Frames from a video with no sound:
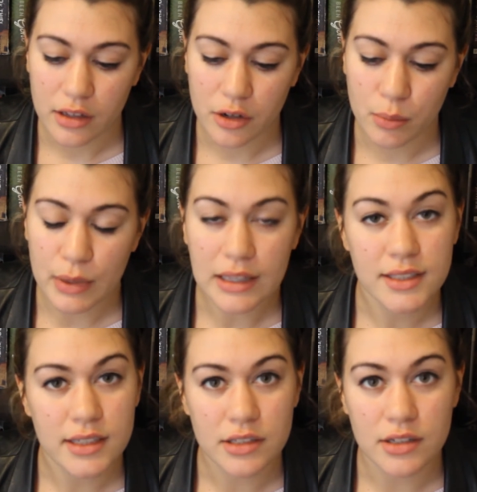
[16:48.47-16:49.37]
your big
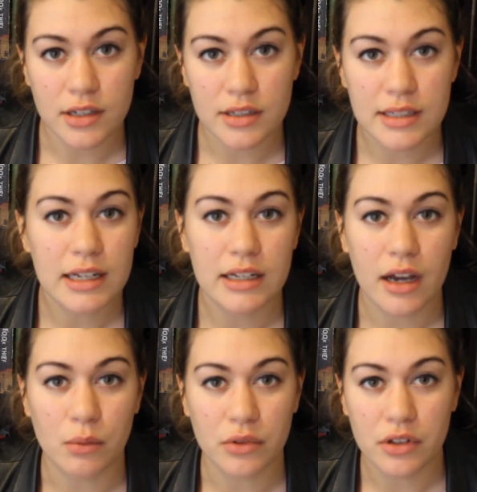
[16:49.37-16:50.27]
sister sitting
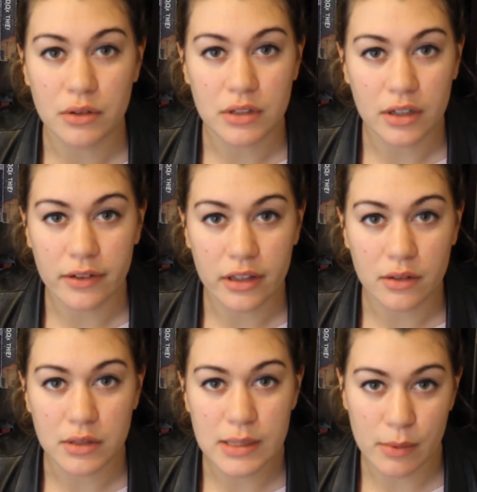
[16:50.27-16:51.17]
down with you and telling
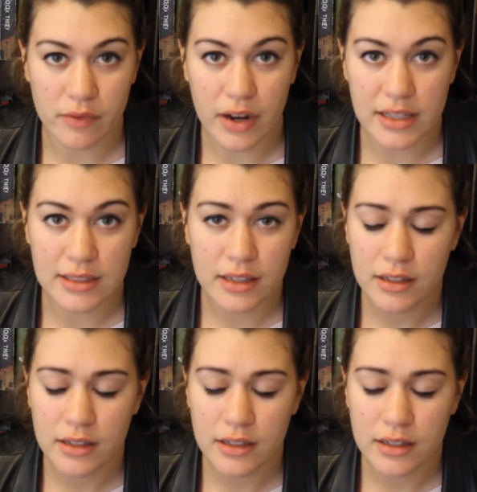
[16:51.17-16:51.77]
you some advice.